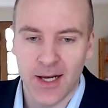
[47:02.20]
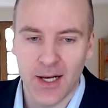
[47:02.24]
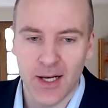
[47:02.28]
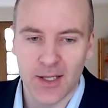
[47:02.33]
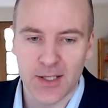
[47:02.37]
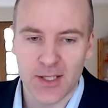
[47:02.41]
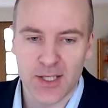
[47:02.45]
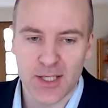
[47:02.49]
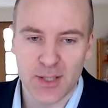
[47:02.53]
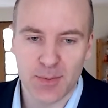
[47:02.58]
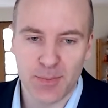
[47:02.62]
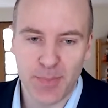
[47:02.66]

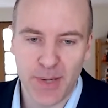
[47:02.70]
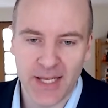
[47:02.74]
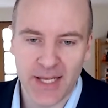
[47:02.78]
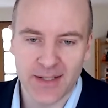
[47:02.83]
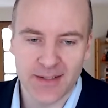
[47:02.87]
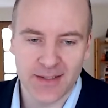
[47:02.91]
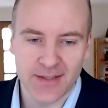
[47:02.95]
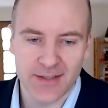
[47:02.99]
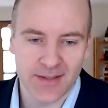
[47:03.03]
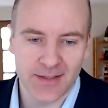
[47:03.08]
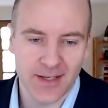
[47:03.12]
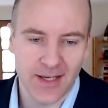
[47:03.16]

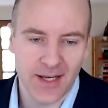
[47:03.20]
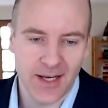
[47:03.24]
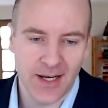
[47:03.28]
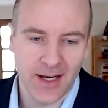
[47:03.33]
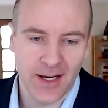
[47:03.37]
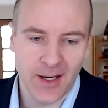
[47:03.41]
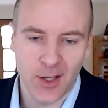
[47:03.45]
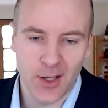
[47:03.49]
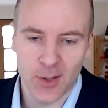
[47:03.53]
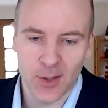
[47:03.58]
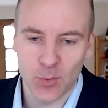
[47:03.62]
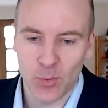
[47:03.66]
spent
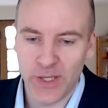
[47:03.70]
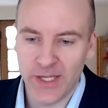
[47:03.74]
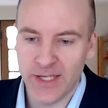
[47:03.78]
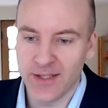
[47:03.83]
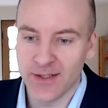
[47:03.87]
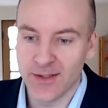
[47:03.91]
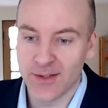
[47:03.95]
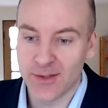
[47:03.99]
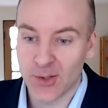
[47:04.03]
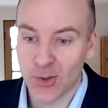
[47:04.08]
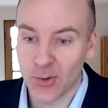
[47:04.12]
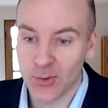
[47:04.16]
on wind
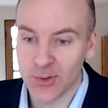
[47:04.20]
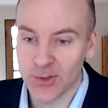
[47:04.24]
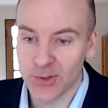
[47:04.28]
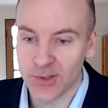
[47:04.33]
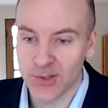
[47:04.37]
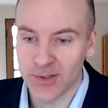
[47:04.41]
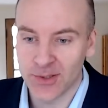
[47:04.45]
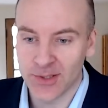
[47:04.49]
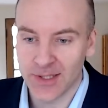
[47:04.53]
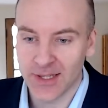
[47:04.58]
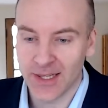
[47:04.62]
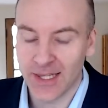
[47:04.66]
and
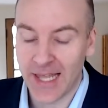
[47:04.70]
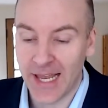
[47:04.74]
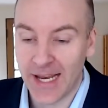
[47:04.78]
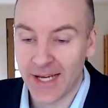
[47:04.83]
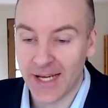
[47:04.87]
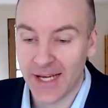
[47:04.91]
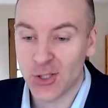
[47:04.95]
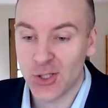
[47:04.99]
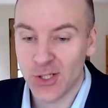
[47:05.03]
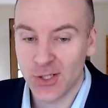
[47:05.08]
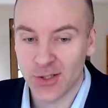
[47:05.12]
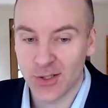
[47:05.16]
solar
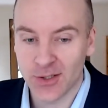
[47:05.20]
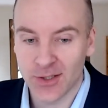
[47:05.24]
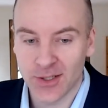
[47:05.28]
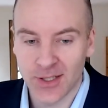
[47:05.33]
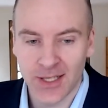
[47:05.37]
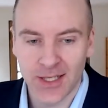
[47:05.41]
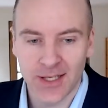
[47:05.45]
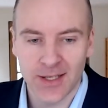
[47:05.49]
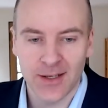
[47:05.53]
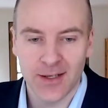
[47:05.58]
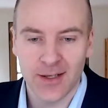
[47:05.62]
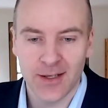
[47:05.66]
last year
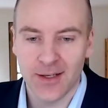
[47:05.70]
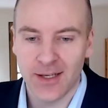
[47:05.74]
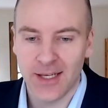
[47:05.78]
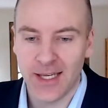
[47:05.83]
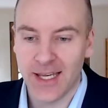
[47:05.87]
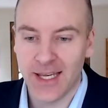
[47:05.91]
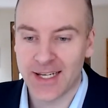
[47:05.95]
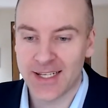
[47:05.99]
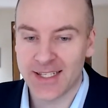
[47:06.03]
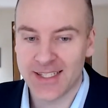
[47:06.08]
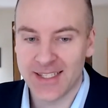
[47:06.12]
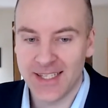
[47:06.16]

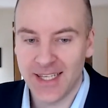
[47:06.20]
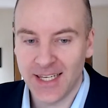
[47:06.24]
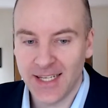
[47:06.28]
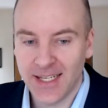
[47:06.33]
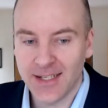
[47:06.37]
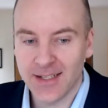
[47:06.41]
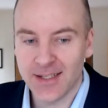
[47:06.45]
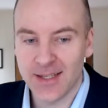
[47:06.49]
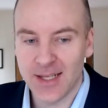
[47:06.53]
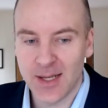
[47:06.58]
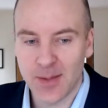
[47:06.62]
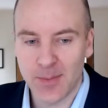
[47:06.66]

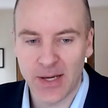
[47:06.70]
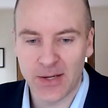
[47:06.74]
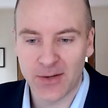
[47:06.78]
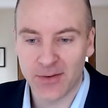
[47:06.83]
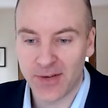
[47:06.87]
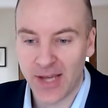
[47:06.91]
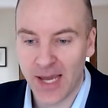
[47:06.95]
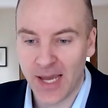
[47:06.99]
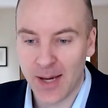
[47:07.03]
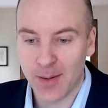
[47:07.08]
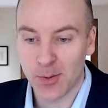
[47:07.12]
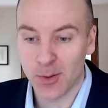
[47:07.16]
exceeded the amount of
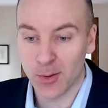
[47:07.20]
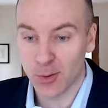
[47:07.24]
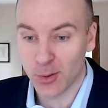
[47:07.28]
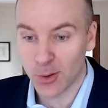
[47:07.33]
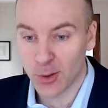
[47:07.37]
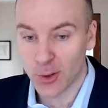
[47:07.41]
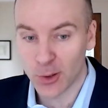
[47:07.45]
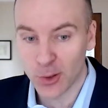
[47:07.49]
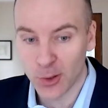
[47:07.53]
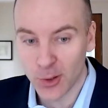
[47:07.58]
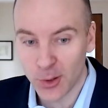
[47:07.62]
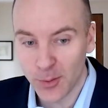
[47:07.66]
capital
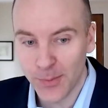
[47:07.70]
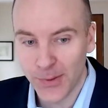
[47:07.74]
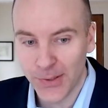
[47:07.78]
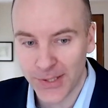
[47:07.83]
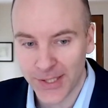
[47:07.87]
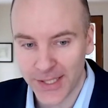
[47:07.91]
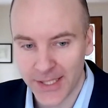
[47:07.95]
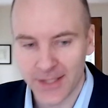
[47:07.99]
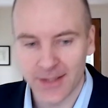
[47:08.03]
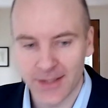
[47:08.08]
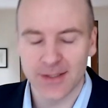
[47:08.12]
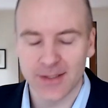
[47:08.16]

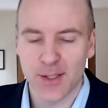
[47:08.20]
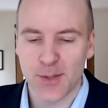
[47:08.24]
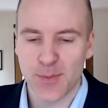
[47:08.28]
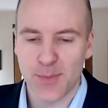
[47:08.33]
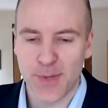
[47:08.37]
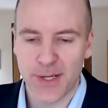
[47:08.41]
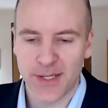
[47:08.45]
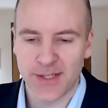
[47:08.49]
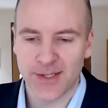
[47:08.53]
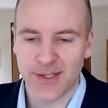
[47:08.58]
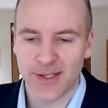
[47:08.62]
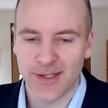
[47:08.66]
globally
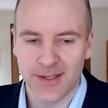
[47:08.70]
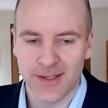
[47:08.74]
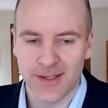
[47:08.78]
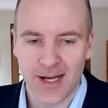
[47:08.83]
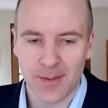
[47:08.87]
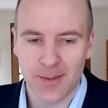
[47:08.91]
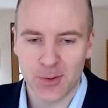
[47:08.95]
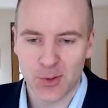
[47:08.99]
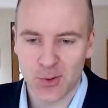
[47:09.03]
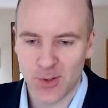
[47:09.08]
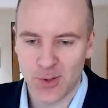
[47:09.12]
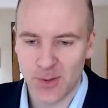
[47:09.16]
spent on
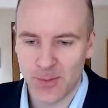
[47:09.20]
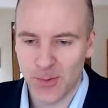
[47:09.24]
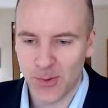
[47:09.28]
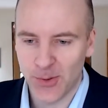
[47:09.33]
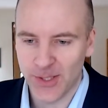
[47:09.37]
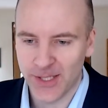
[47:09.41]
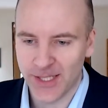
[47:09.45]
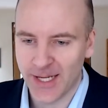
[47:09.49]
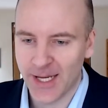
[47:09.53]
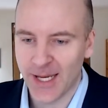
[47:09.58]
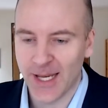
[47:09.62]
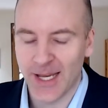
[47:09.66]
upstream oil
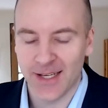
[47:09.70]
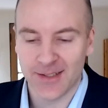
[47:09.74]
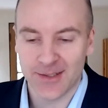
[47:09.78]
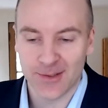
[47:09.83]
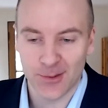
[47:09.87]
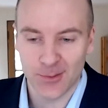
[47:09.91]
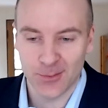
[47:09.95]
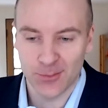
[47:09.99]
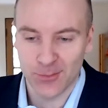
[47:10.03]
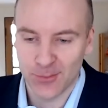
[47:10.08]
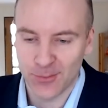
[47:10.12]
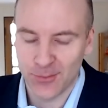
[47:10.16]
and gas.
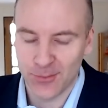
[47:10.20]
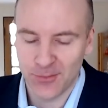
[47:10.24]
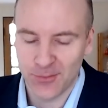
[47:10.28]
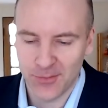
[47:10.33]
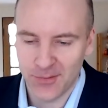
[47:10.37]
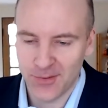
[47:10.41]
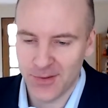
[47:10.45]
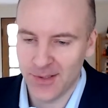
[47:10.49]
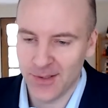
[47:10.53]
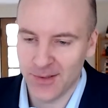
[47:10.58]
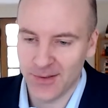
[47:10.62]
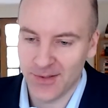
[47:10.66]
So,
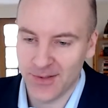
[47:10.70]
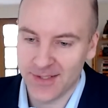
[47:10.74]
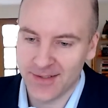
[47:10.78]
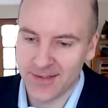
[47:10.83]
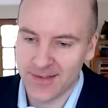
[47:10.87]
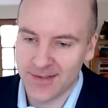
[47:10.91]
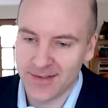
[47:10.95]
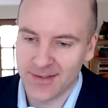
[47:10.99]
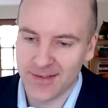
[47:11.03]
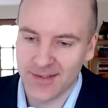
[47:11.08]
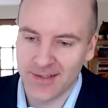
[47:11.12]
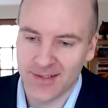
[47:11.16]

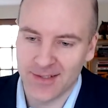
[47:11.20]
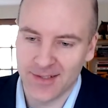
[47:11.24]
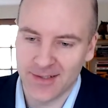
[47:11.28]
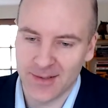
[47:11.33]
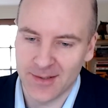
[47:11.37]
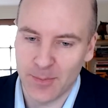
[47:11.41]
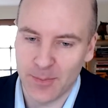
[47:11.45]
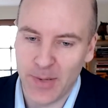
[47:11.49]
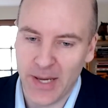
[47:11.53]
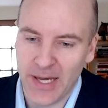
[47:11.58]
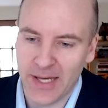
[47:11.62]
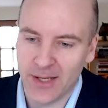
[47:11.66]
this is
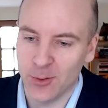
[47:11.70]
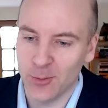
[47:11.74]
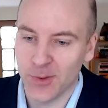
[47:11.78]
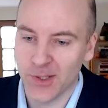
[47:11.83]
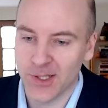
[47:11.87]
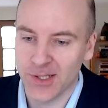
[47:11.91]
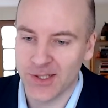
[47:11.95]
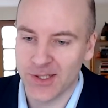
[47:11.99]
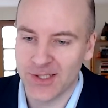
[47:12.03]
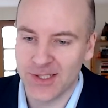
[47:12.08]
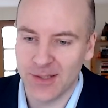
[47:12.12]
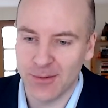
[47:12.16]
a pattern we're
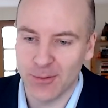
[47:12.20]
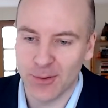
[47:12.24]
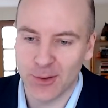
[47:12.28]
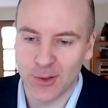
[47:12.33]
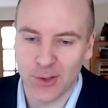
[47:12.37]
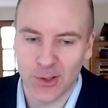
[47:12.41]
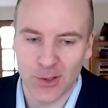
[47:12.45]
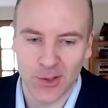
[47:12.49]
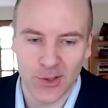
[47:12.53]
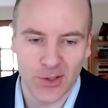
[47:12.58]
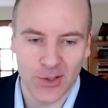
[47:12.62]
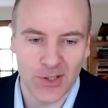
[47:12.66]
going to see
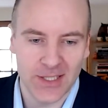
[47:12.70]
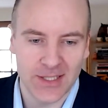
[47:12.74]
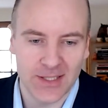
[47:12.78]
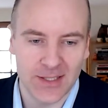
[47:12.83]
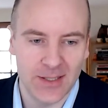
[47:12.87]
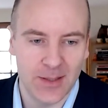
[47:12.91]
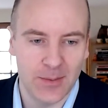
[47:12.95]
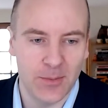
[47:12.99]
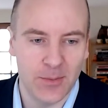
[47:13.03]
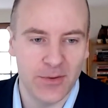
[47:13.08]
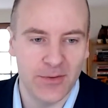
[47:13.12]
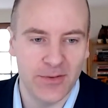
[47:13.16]
recur across a
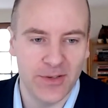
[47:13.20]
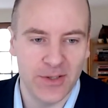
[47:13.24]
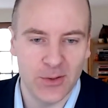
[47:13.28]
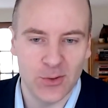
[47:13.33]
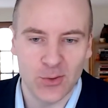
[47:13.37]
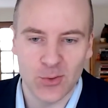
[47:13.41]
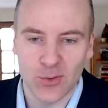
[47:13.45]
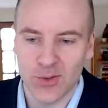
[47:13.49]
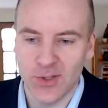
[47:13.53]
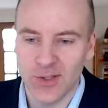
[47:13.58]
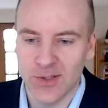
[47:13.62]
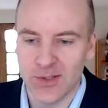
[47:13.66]
number of
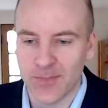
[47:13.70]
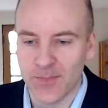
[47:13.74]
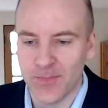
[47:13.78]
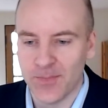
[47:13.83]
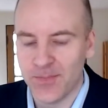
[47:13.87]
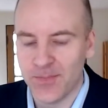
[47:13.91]
industries.